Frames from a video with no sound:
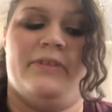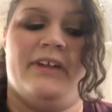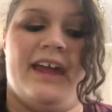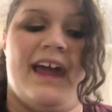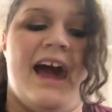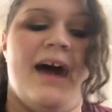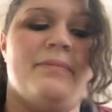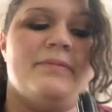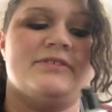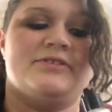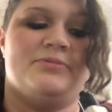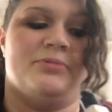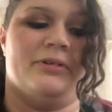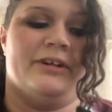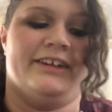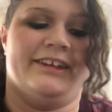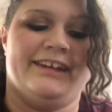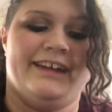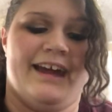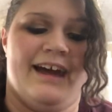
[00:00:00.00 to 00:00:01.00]
The cap is
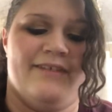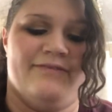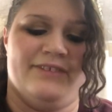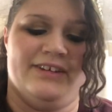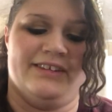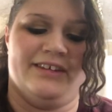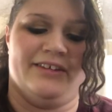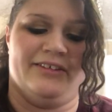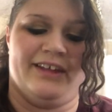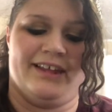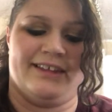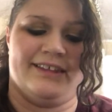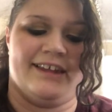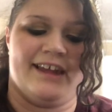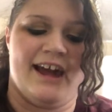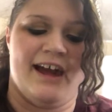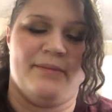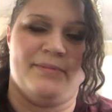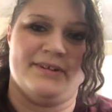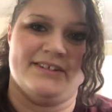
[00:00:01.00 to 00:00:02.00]
really heavy though. Like, the
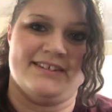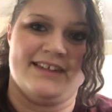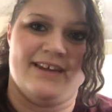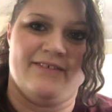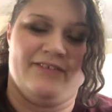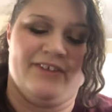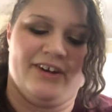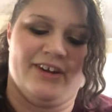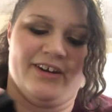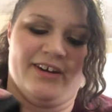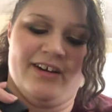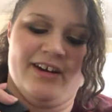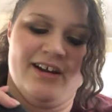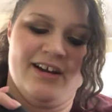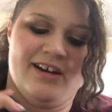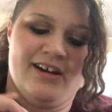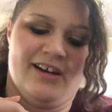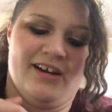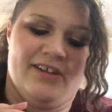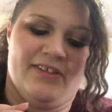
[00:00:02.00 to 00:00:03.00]
cap is heavier
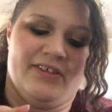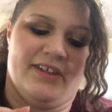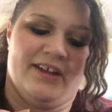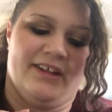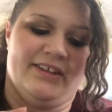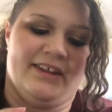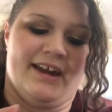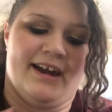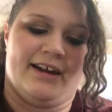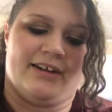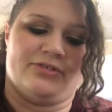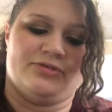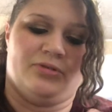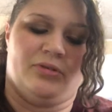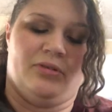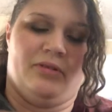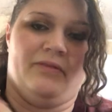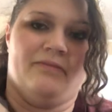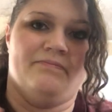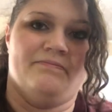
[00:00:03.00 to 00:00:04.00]
than the
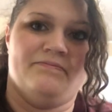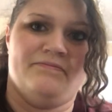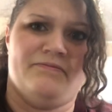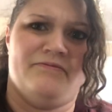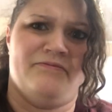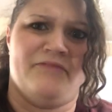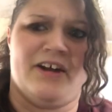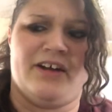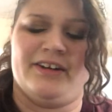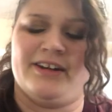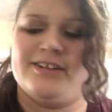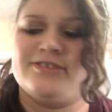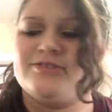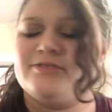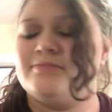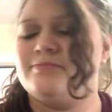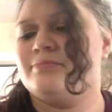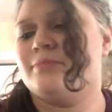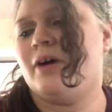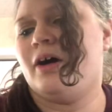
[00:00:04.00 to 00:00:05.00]
actual
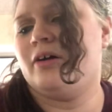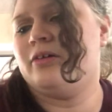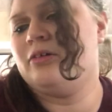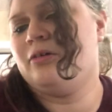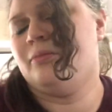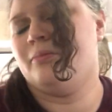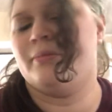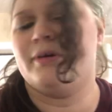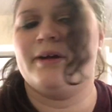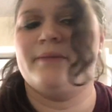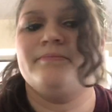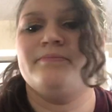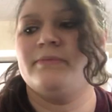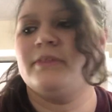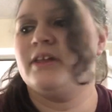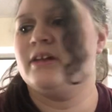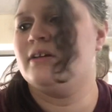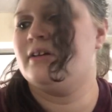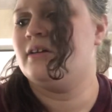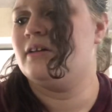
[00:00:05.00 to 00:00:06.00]
foundation bottle, but
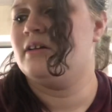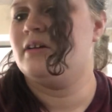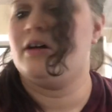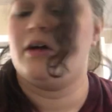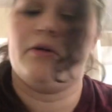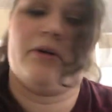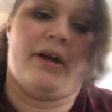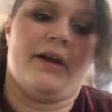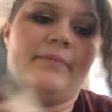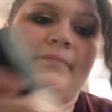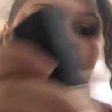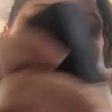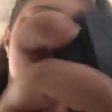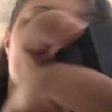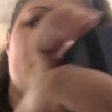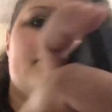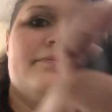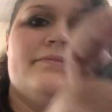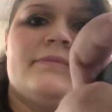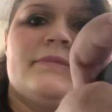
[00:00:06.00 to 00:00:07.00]
okay.
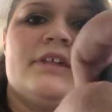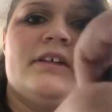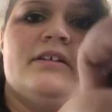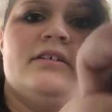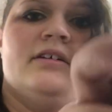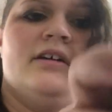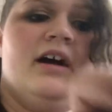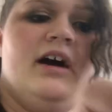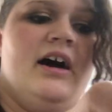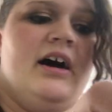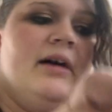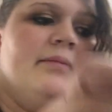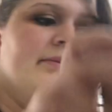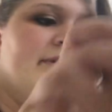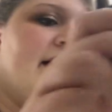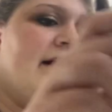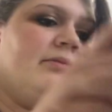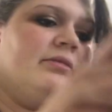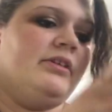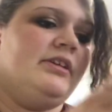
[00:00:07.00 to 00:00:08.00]

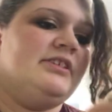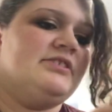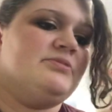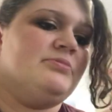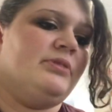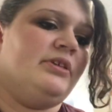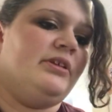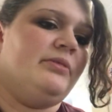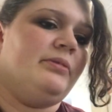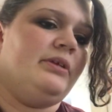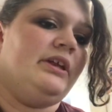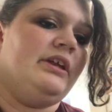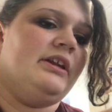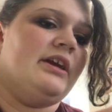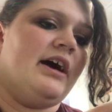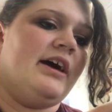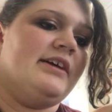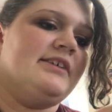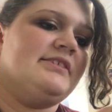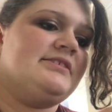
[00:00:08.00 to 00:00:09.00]
That one is really
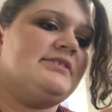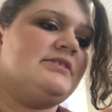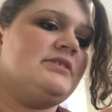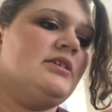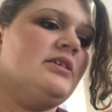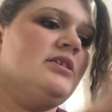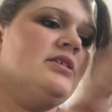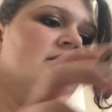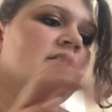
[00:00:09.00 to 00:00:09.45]
nice.